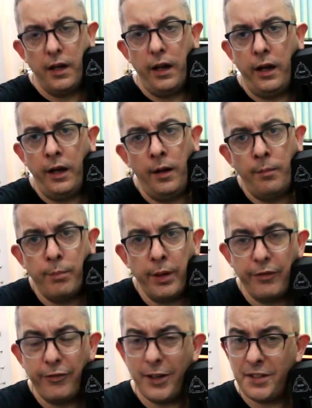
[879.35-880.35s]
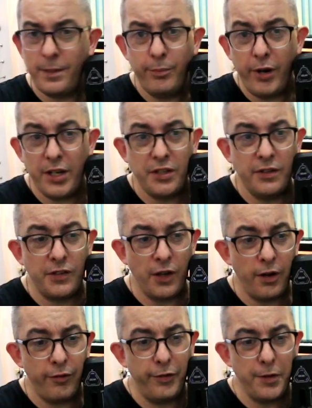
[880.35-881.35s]
But first impressions
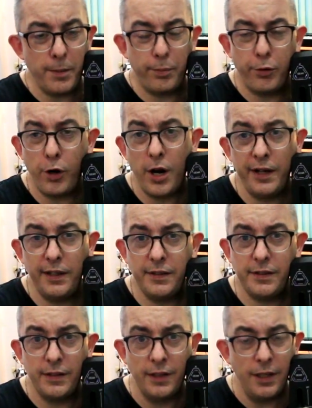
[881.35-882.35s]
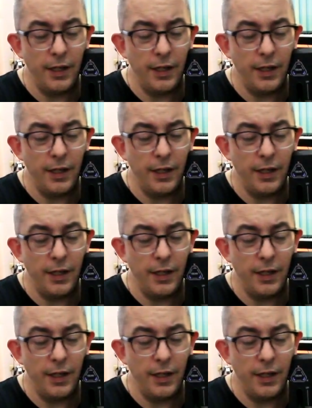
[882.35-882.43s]
are, for the price,